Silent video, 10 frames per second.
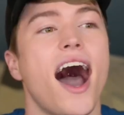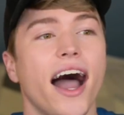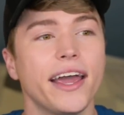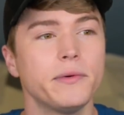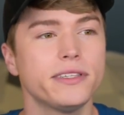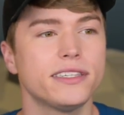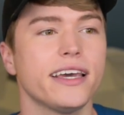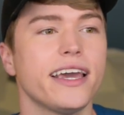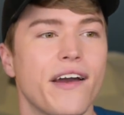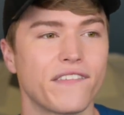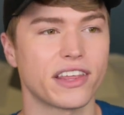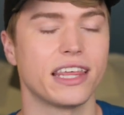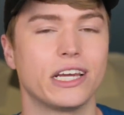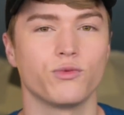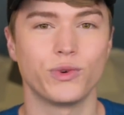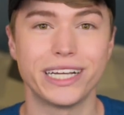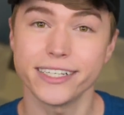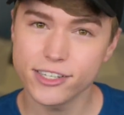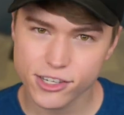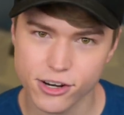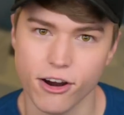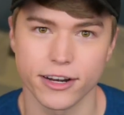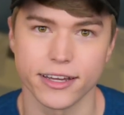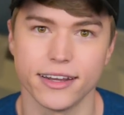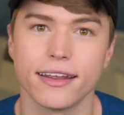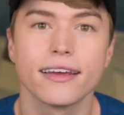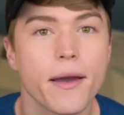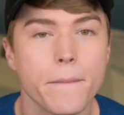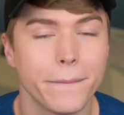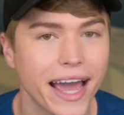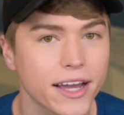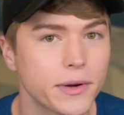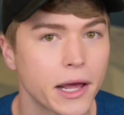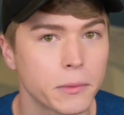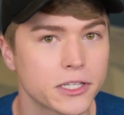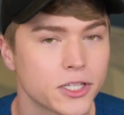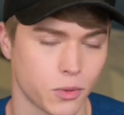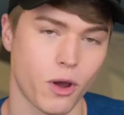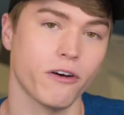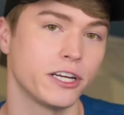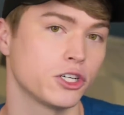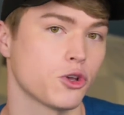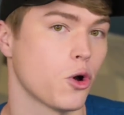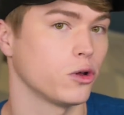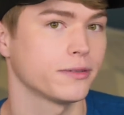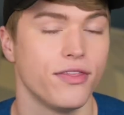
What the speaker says: I would say everything really started back when I was 12 years old.